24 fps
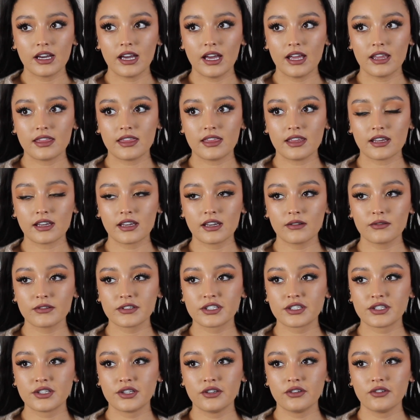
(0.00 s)
I think it
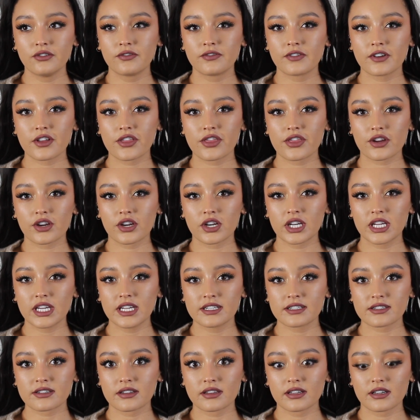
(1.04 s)
was 2 for
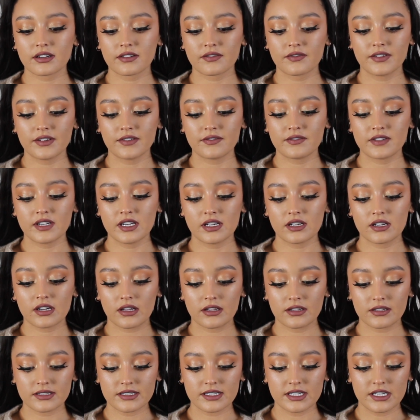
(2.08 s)
$30, so they're
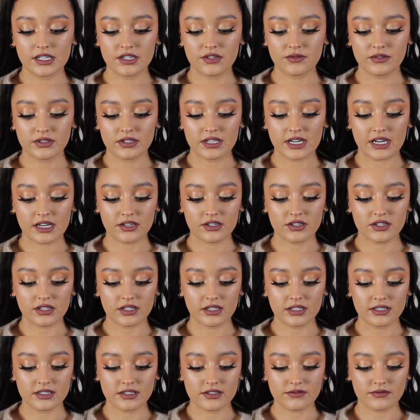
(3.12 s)
$15 each, which
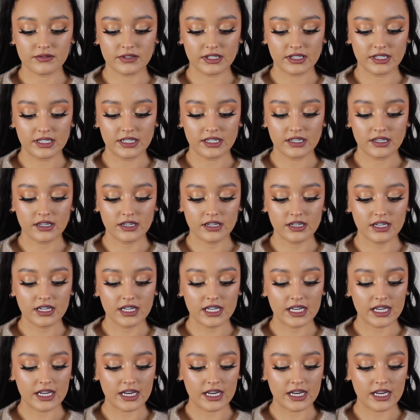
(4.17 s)
actually is really good.